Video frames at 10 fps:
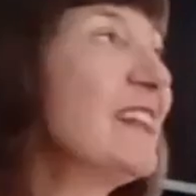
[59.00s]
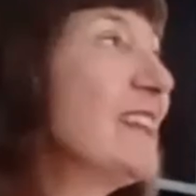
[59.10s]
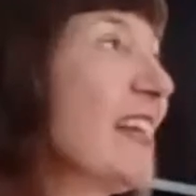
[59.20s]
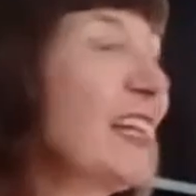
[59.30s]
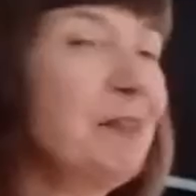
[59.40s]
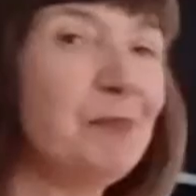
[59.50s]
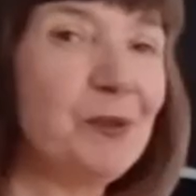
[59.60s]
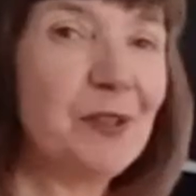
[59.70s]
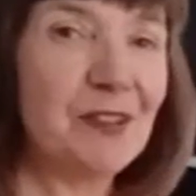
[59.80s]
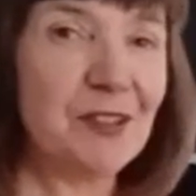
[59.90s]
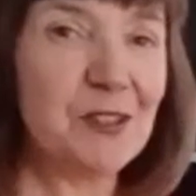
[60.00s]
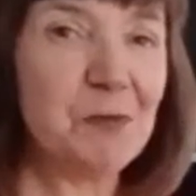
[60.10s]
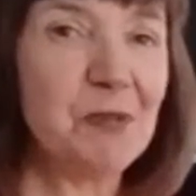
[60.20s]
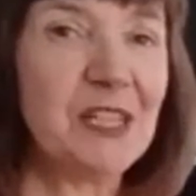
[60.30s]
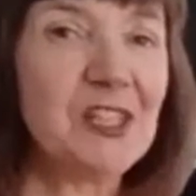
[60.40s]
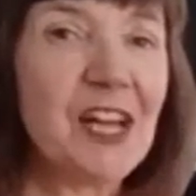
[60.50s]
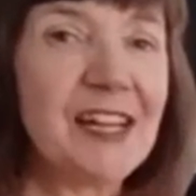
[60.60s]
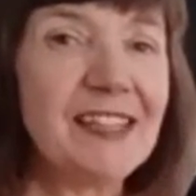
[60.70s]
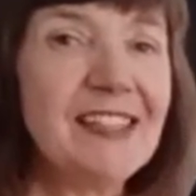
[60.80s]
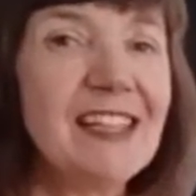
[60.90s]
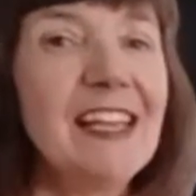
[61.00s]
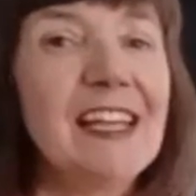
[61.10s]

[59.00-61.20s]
The second book, The Tuppenny Child,